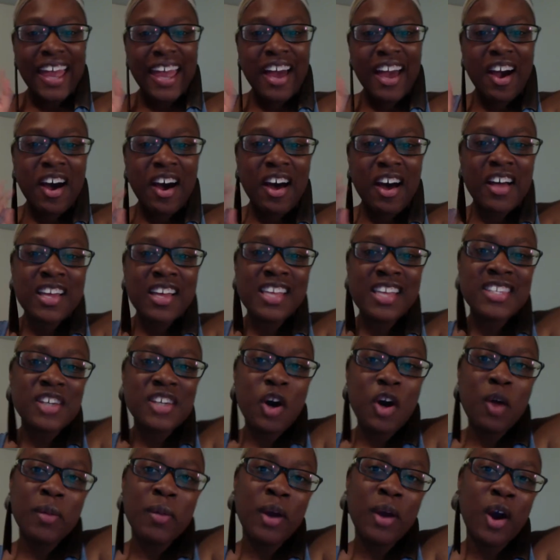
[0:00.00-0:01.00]
y'all, it's
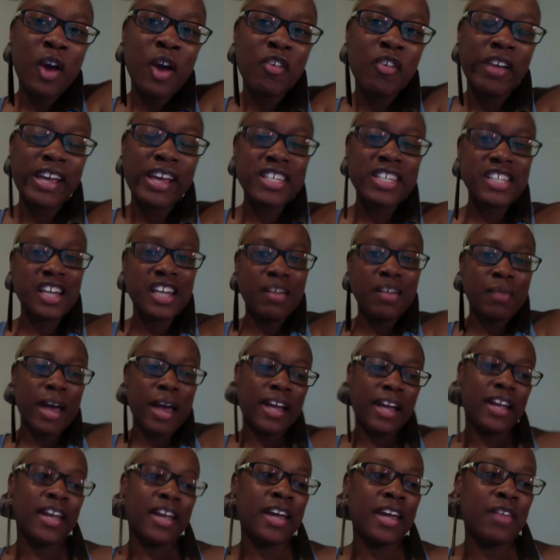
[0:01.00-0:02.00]
Kobe R. Rice, and I'm
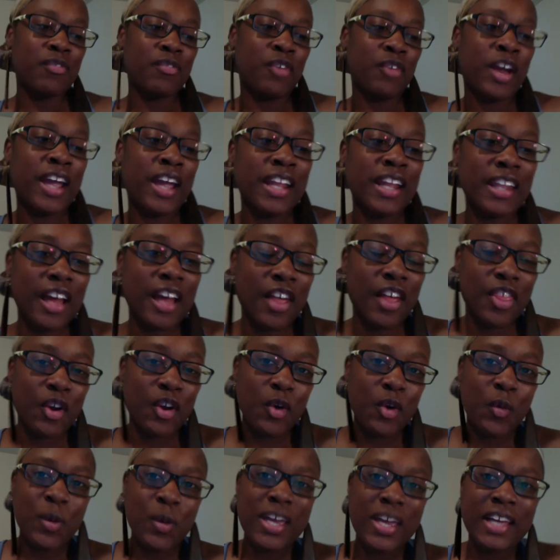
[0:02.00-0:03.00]
back again for
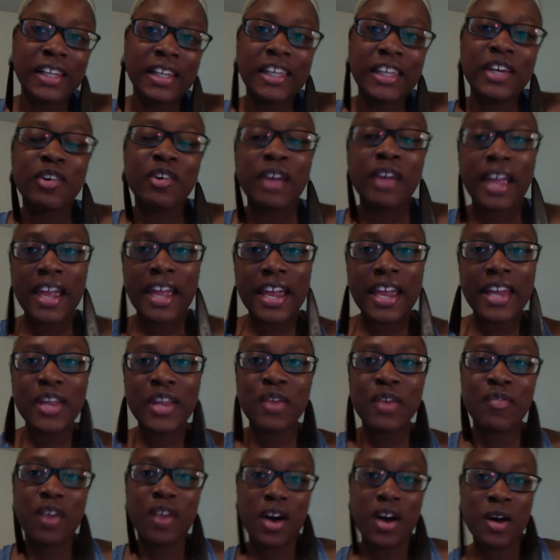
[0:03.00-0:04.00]
another weekly
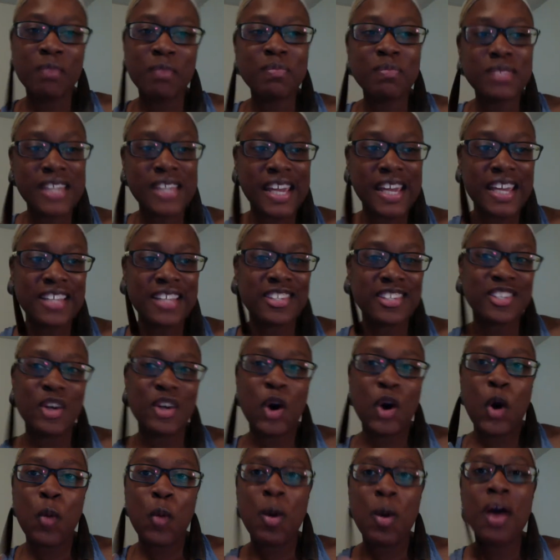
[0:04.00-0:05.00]
creative update.
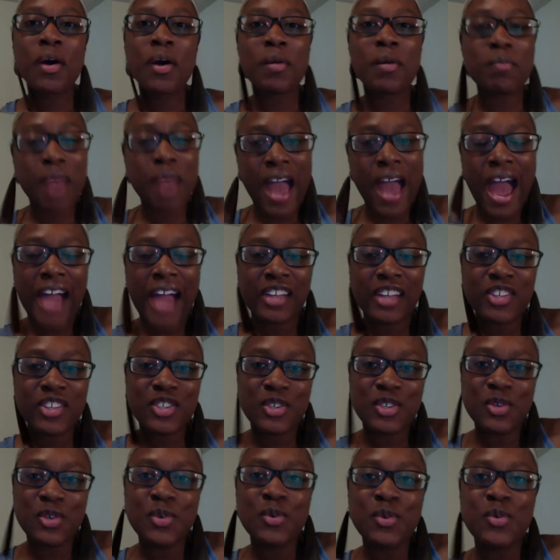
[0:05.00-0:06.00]
So welcome back
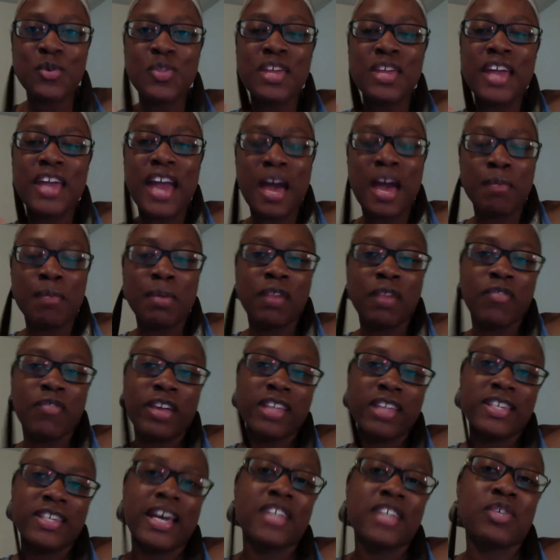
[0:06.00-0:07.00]
to the epic
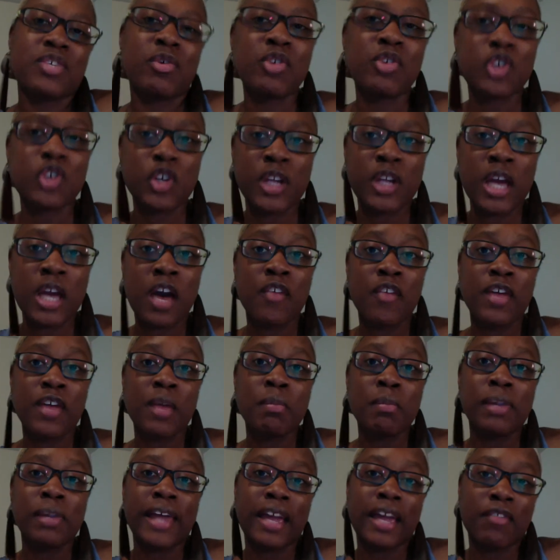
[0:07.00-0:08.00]
fantastical journey of a
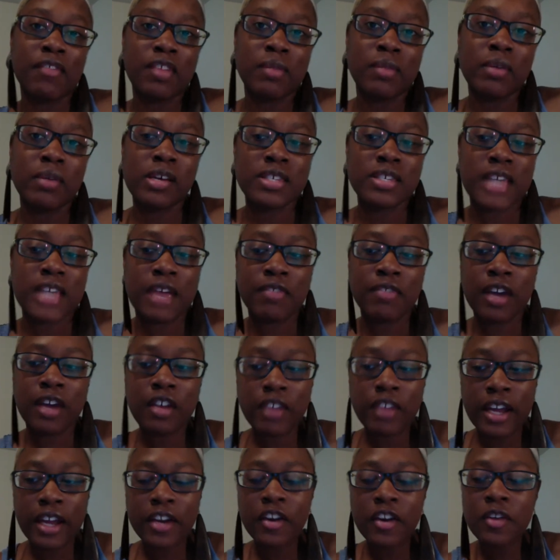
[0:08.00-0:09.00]
Black female sci-fi
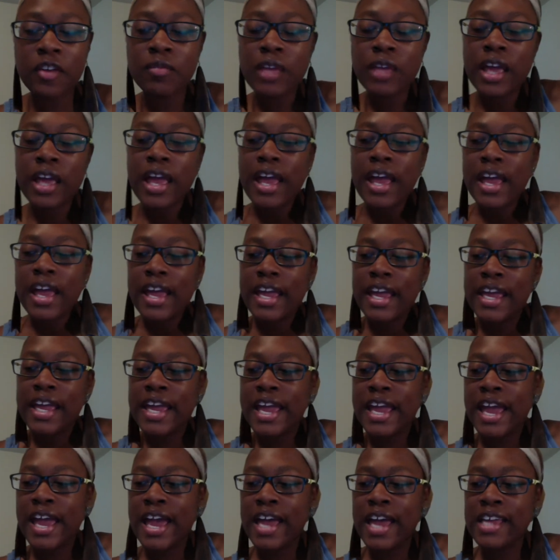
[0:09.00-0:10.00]
writer.
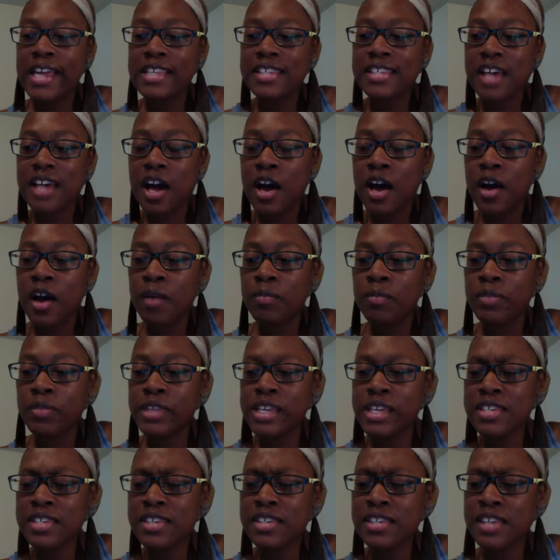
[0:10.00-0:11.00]
And
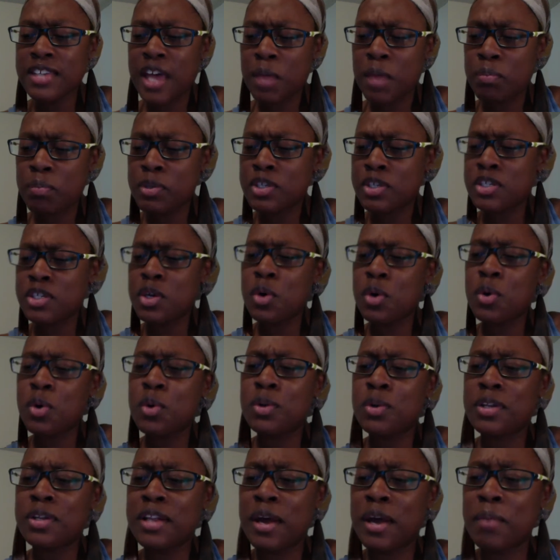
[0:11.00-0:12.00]
this is
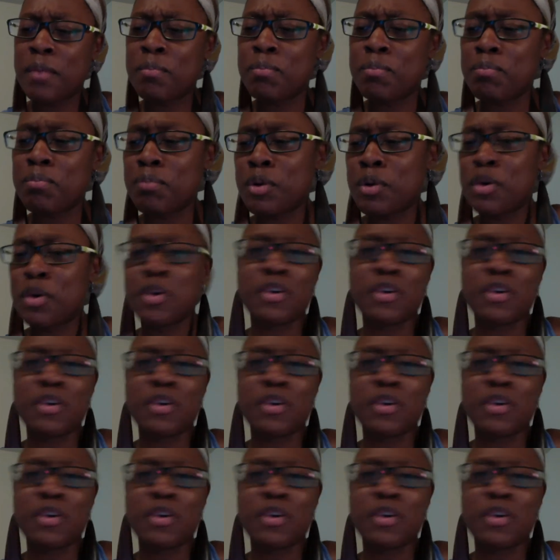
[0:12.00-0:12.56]
episode number,